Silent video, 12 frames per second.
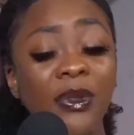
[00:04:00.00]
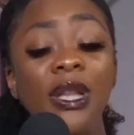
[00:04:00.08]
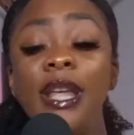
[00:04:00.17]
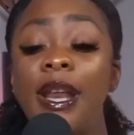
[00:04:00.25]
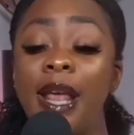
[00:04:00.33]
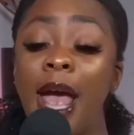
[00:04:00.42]

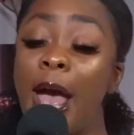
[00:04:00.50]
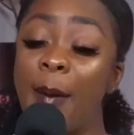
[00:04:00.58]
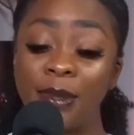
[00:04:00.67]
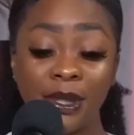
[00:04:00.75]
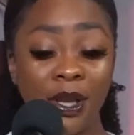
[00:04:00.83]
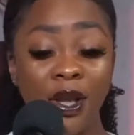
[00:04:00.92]
Dating
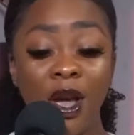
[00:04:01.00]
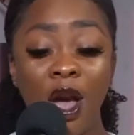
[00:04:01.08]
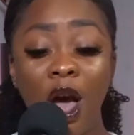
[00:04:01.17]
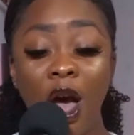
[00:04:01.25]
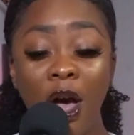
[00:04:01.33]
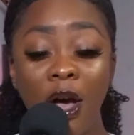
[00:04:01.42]
apps.
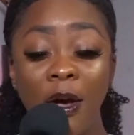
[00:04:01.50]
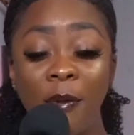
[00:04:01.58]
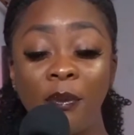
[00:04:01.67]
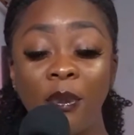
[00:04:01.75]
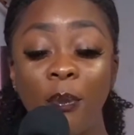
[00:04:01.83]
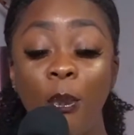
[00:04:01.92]

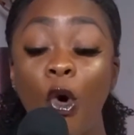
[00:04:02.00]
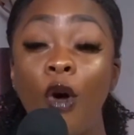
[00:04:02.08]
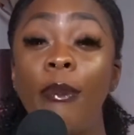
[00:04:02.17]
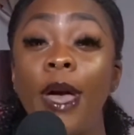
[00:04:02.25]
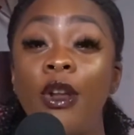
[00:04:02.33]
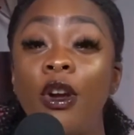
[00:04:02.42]
More
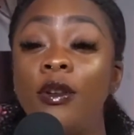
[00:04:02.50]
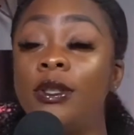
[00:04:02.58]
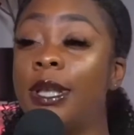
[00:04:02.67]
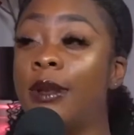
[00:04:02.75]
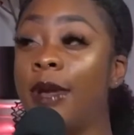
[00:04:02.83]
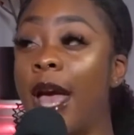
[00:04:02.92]
men are on
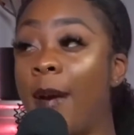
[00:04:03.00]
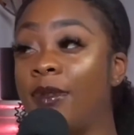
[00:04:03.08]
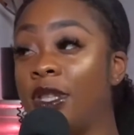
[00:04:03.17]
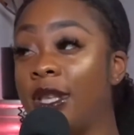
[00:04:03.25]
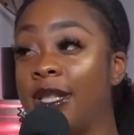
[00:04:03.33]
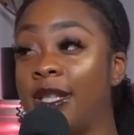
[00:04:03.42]
dating apps.
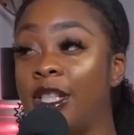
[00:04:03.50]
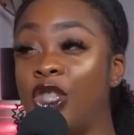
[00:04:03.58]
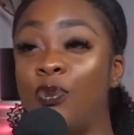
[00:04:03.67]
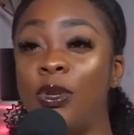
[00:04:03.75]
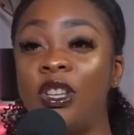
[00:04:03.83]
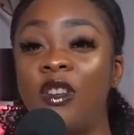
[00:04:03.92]
It says
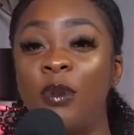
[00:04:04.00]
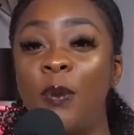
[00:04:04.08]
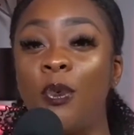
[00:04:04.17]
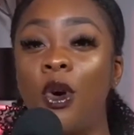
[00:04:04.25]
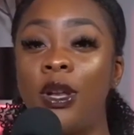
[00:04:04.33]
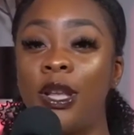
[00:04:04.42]
62% of
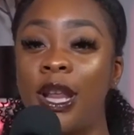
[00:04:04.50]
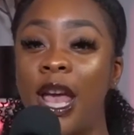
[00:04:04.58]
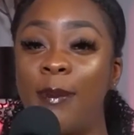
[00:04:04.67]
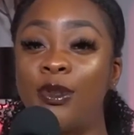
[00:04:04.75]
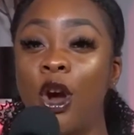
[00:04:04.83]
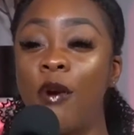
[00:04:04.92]
people on dating
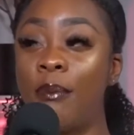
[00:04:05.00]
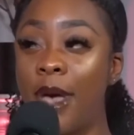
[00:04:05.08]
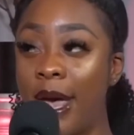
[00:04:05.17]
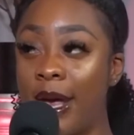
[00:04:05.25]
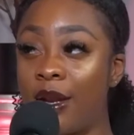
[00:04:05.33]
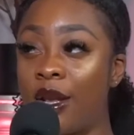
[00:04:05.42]
apps are
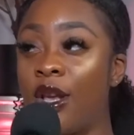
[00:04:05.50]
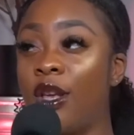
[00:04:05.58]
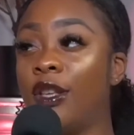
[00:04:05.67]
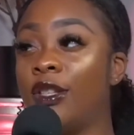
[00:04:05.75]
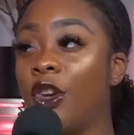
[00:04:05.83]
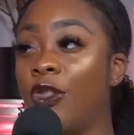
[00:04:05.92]
men.
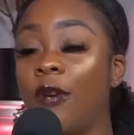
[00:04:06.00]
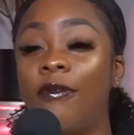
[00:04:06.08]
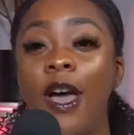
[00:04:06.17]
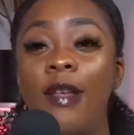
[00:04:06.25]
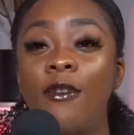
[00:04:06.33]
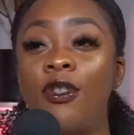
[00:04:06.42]
Mm-hmm. So they're
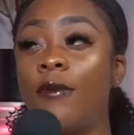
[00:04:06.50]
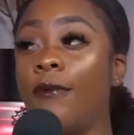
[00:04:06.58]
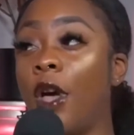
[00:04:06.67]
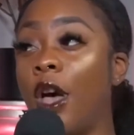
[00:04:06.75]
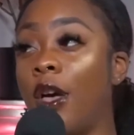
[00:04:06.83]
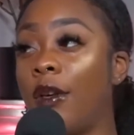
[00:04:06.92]
fighting for
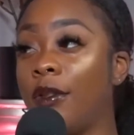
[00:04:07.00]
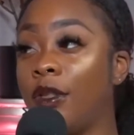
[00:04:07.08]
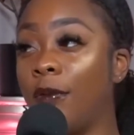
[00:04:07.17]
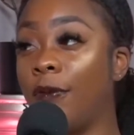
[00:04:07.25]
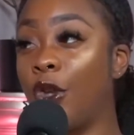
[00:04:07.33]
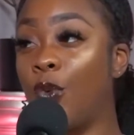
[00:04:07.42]

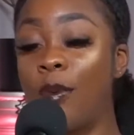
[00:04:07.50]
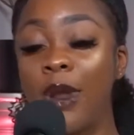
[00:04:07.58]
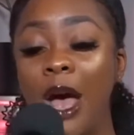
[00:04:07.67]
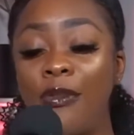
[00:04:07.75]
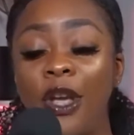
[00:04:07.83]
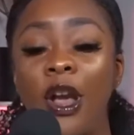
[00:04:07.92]
the few women
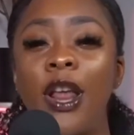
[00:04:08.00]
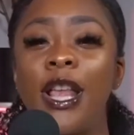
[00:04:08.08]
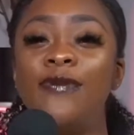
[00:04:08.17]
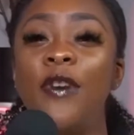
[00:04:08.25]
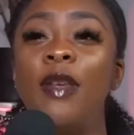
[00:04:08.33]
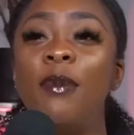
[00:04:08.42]
out there. And
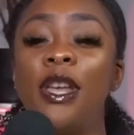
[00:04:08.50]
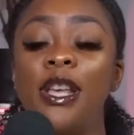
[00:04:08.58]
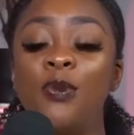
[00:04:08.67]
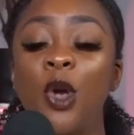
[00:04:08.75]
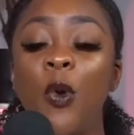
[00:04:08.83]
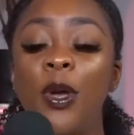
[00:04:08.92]
it's funny
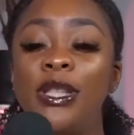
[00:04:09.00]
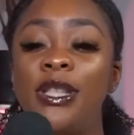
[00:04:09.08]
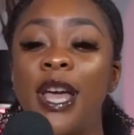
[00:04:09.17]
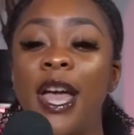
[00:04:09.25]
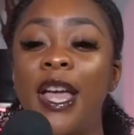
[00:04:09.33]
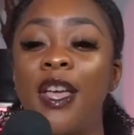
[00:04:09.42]
because we always
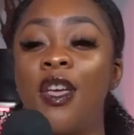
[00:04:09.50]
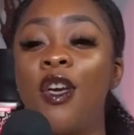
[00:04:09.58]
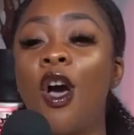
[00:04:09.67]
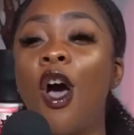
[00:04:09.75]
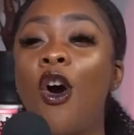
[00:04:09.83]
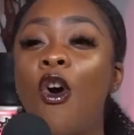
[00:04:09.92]
say,
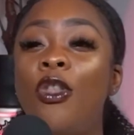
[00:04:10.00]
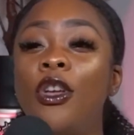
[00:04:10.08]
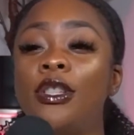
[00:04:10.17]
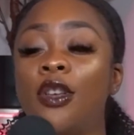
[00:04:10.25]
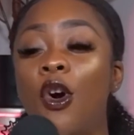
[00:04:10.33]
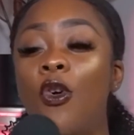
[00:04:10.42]
oh,
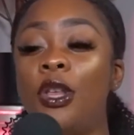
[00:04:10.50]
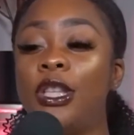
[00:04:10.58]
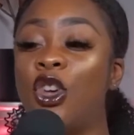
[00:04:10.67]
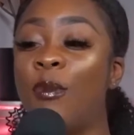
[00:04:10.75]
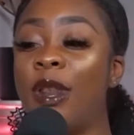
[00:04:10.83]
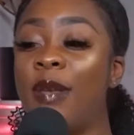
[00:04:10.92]
there's only
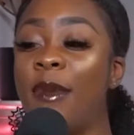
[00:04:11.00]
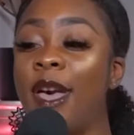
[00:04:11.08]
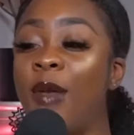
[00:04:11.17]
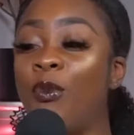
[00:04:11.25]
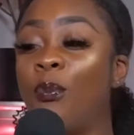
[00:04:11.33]
so many men.